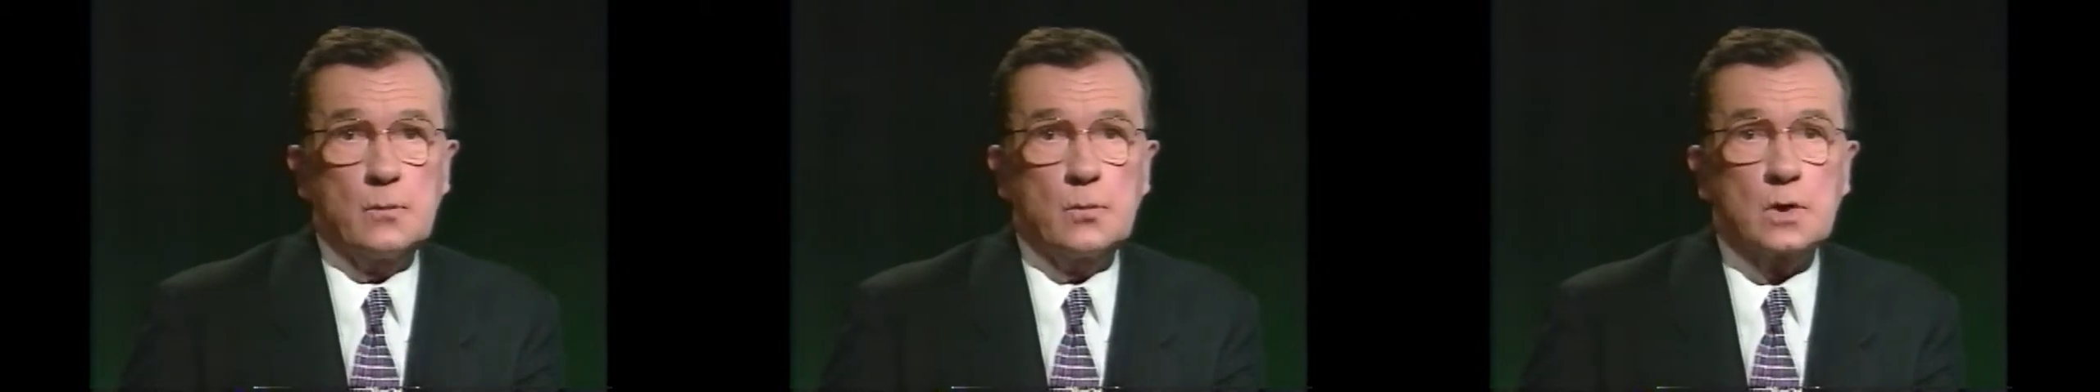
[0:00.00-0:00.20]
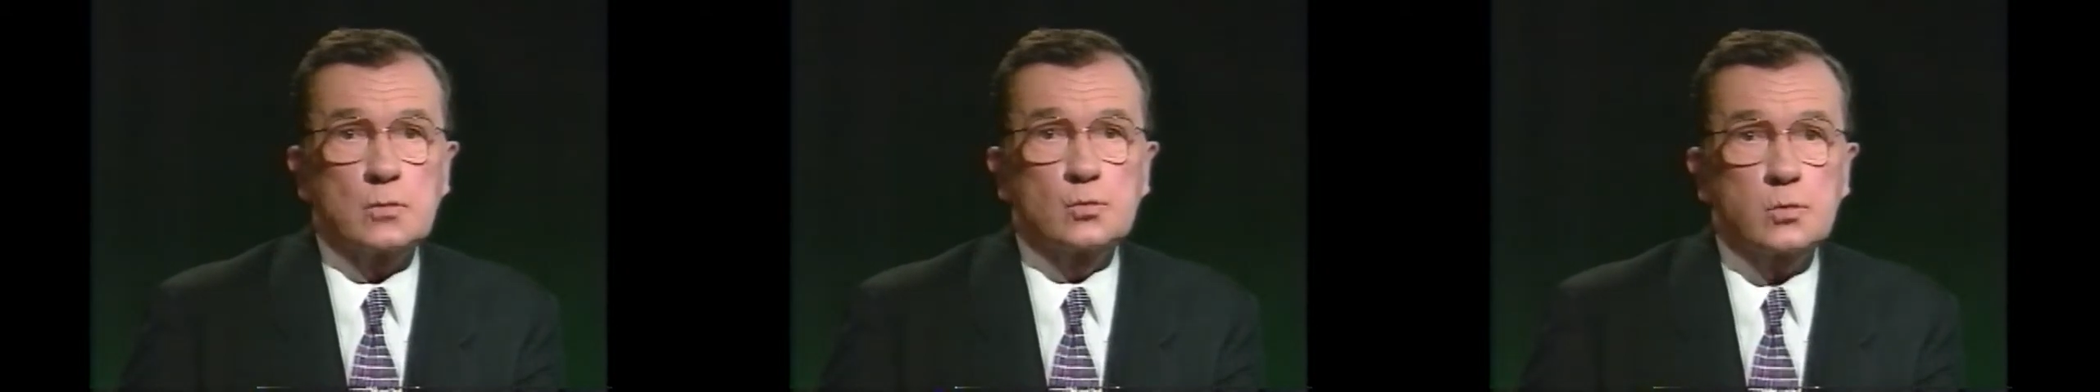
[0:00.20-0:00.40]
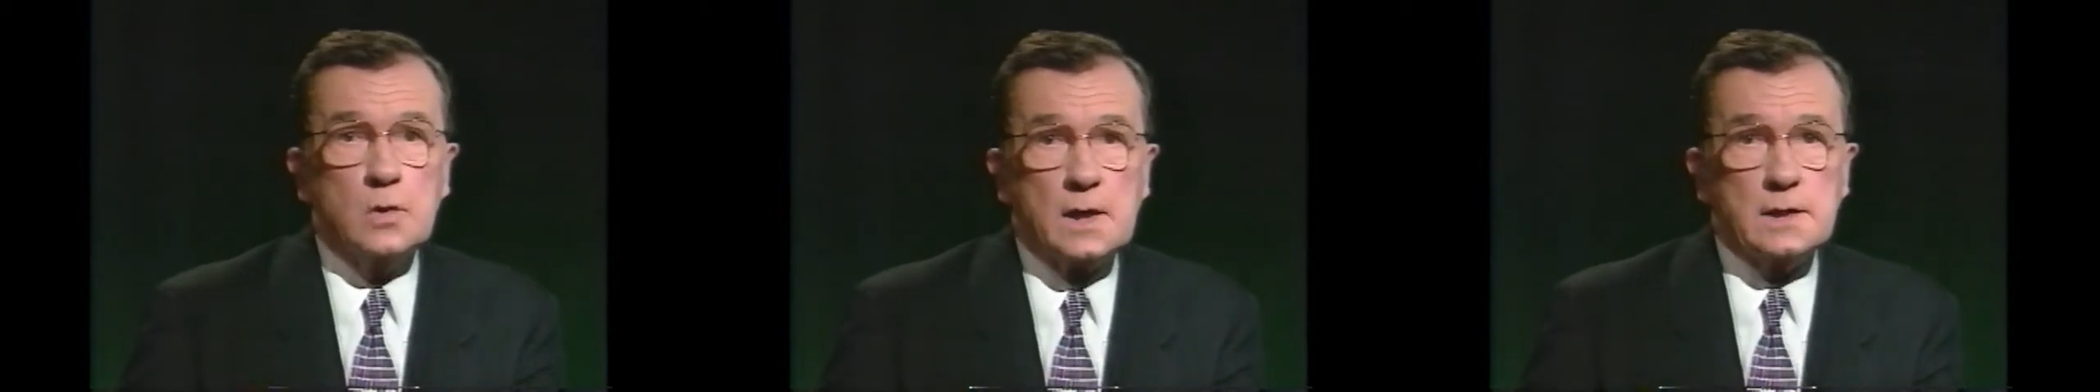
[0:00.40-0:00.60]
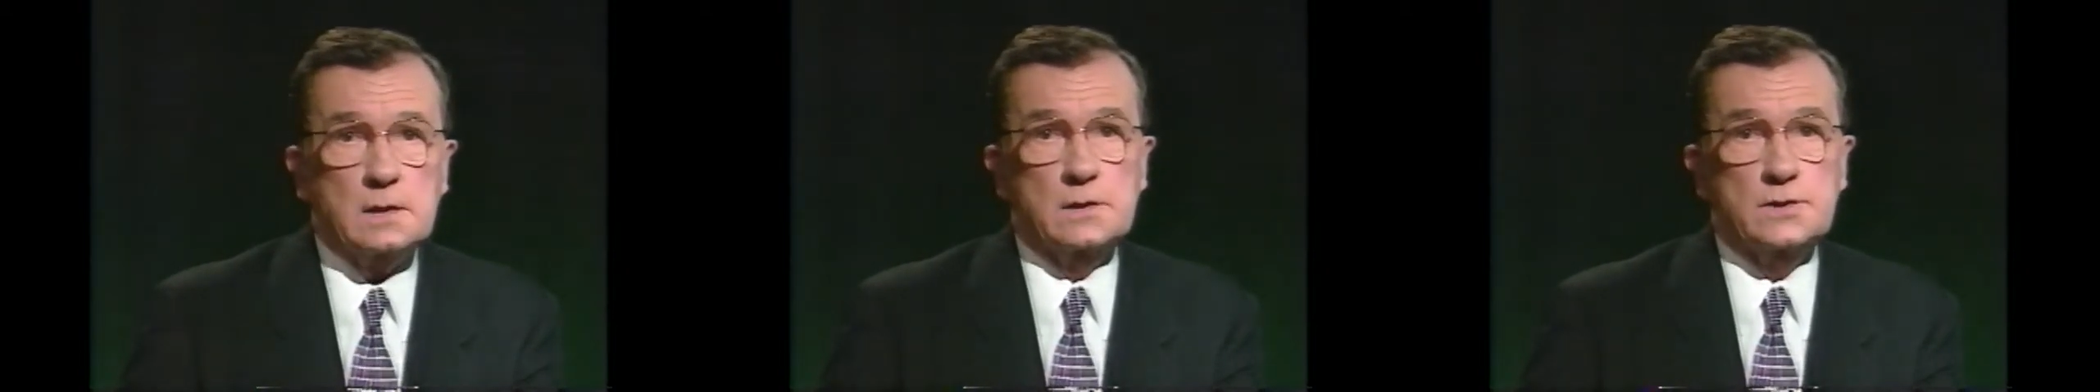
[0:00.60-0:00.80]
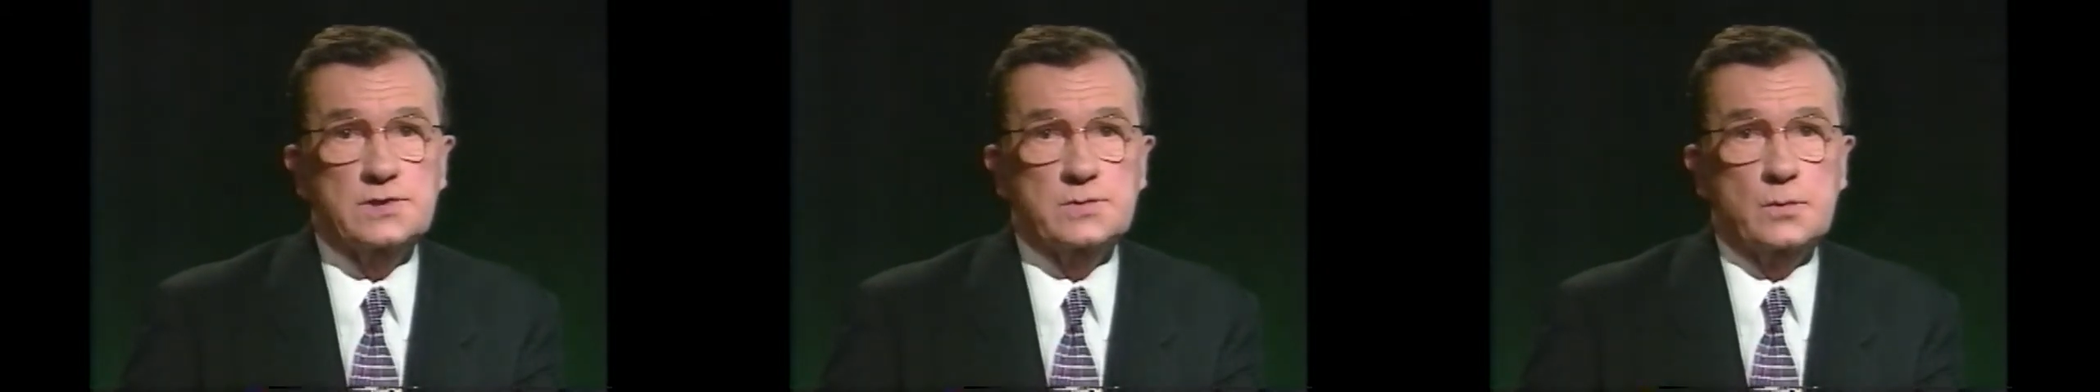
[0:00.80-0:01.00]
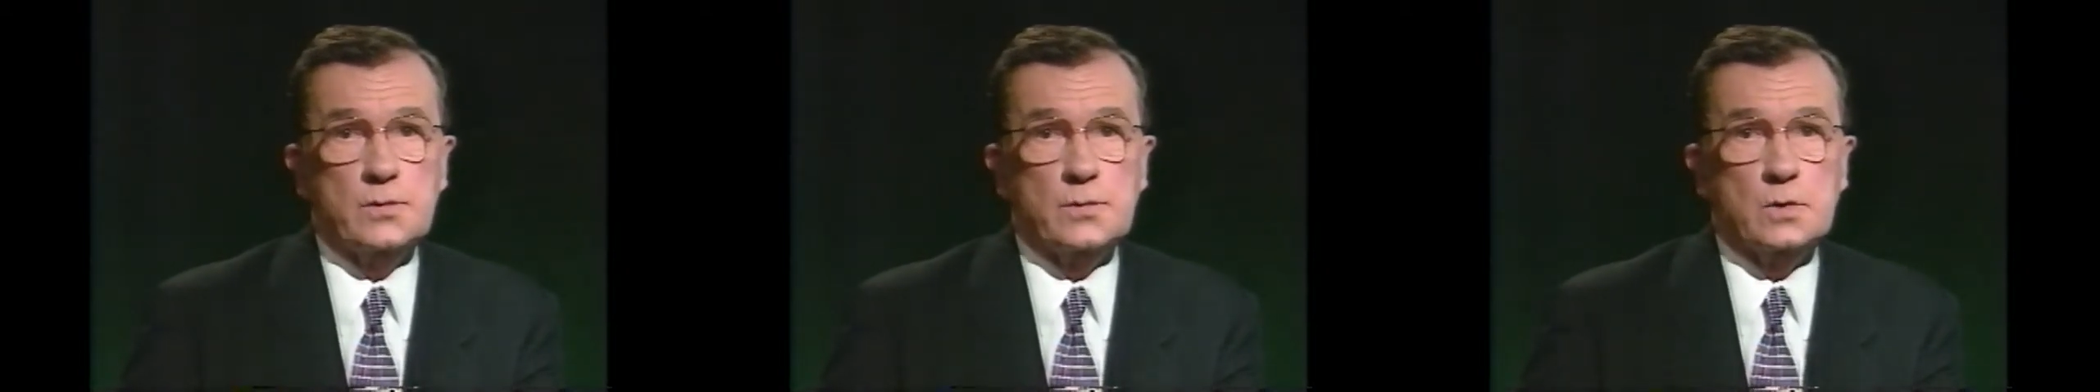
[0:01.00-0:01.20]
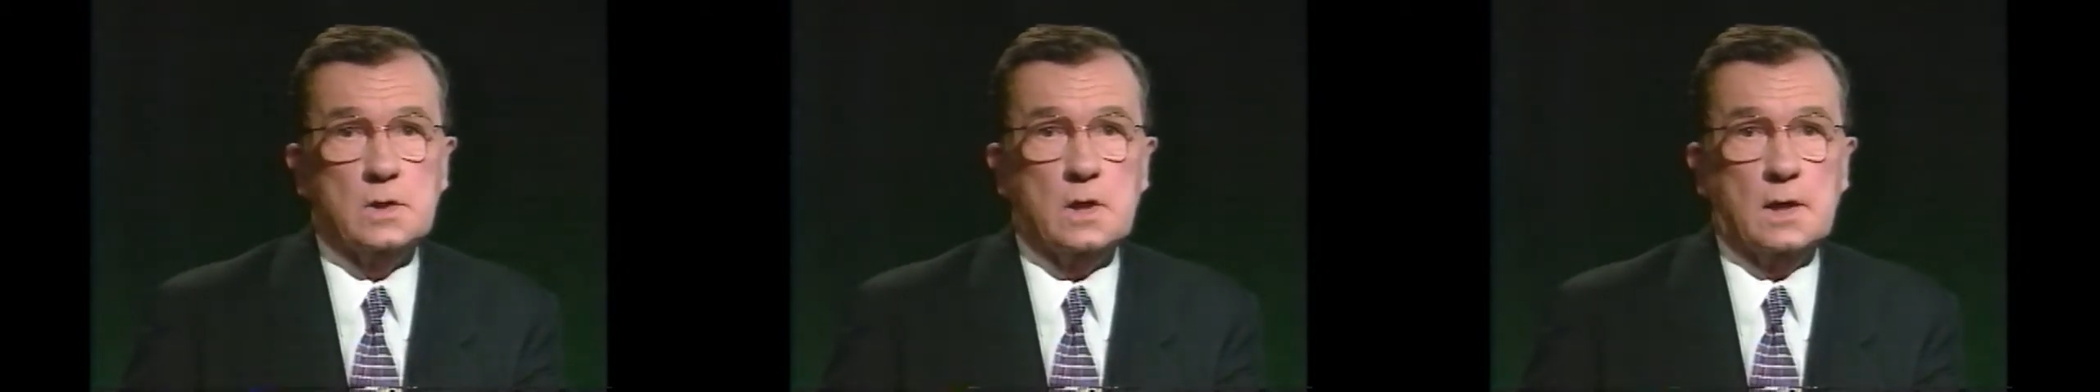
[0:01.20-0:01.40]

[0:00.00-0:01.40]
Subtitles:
And we're rudderless with